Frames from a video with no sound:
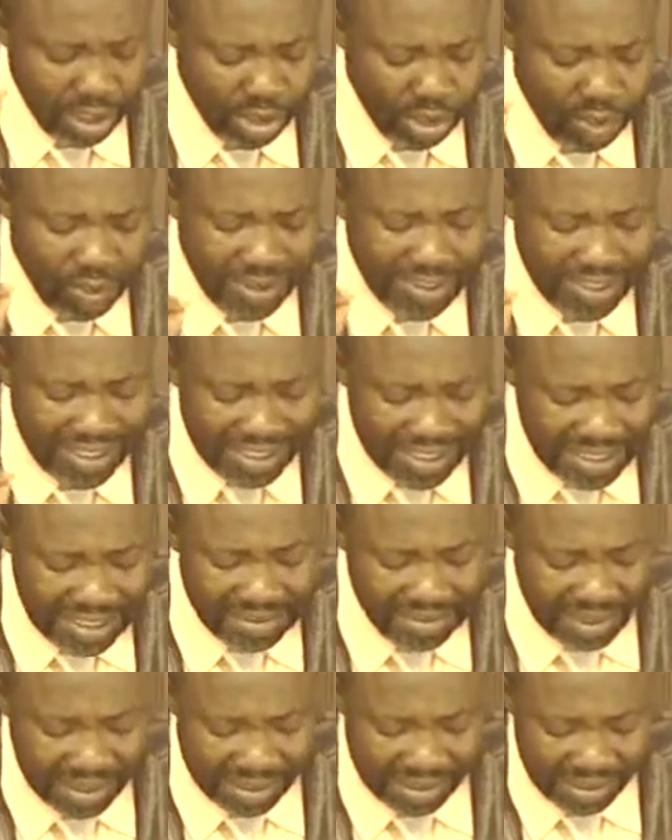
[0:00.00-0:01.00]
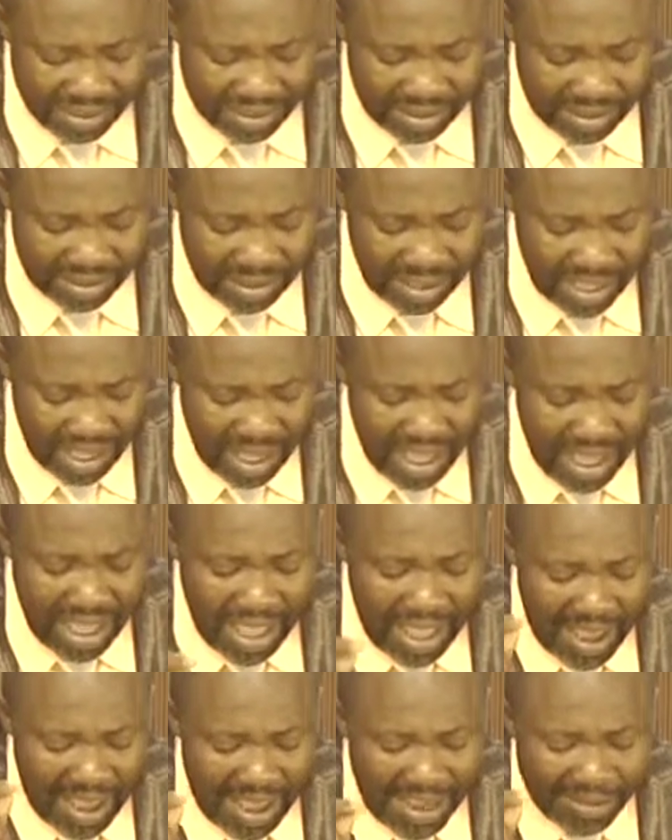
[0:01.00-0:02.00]
to his servants
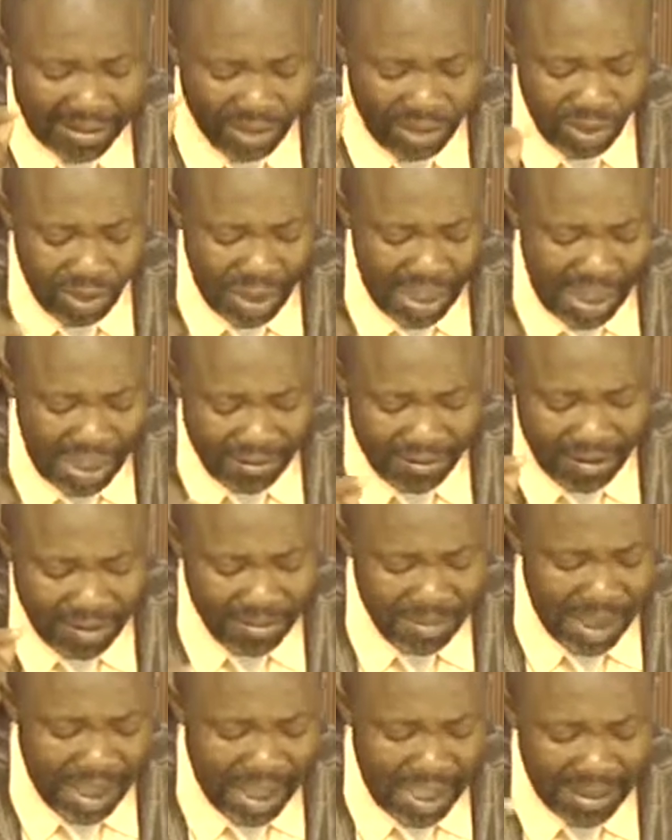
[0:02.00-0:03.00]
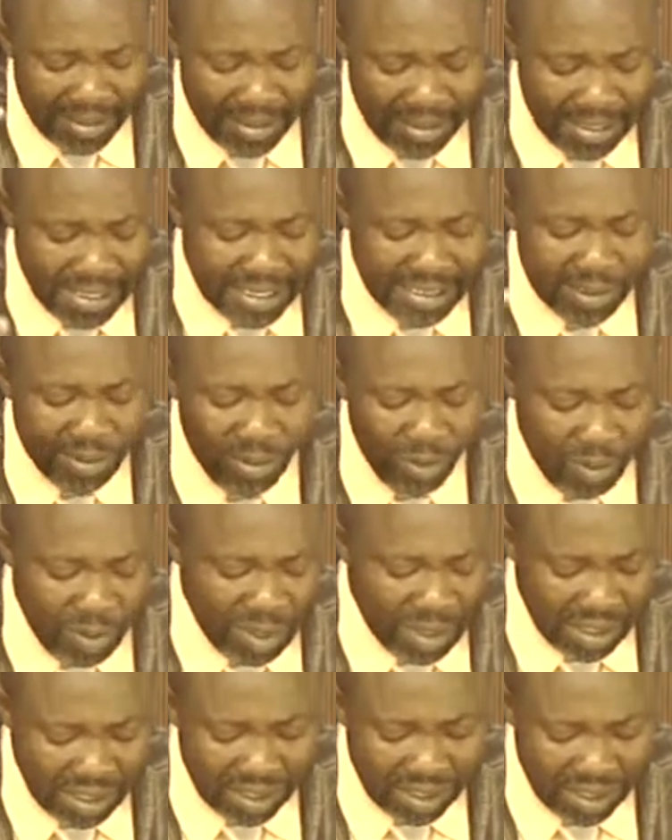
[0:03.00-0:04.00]
and to every man his
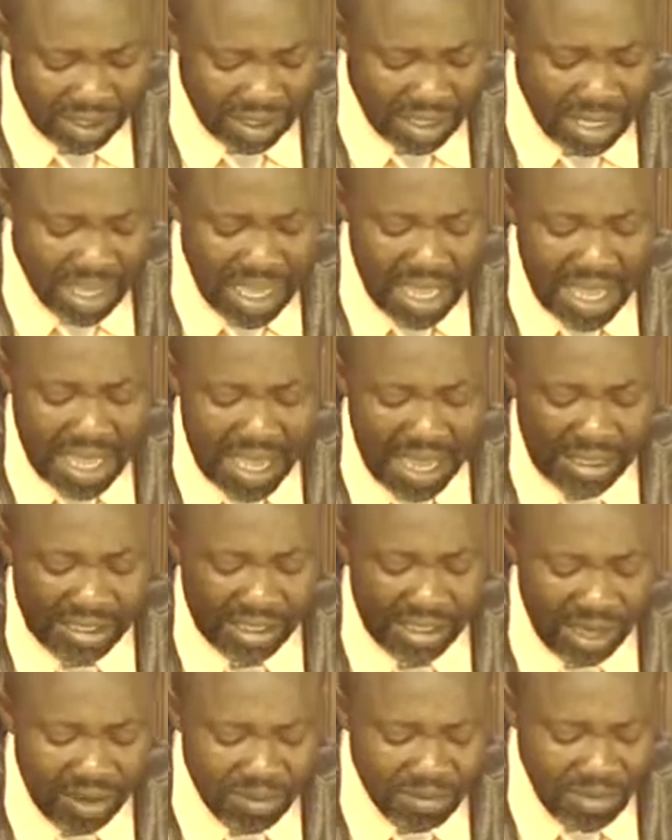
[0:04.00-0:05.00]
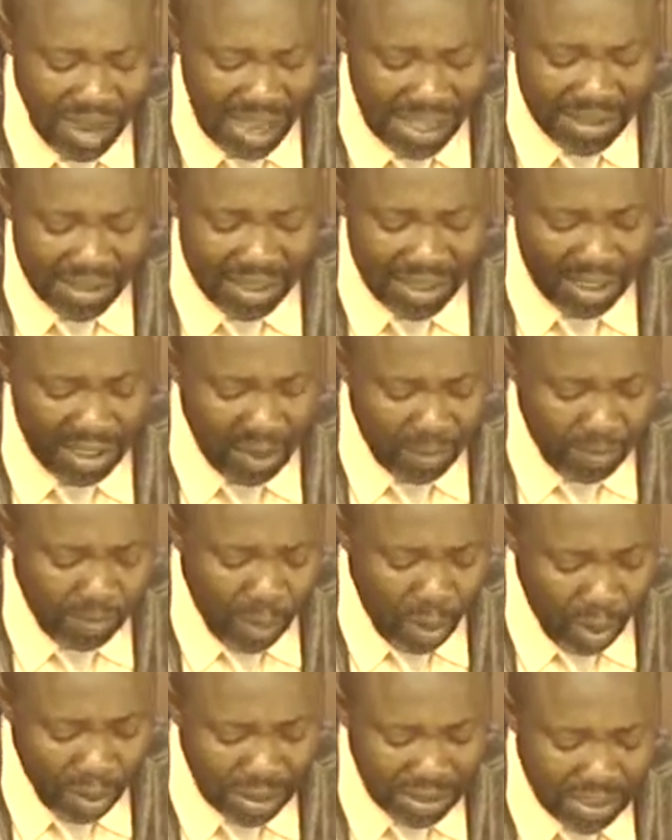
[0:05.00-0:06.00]
work, and commanded the
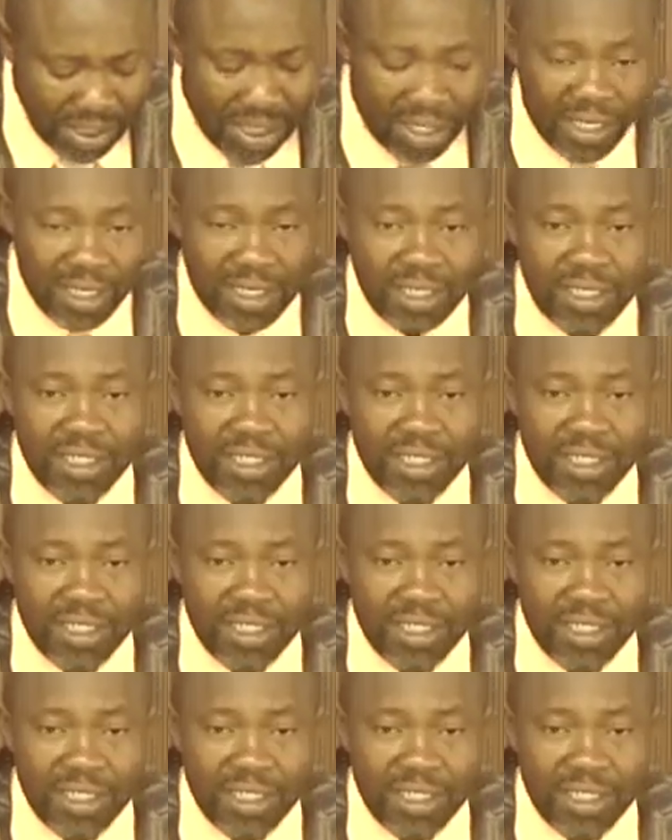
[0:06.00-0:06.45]
porter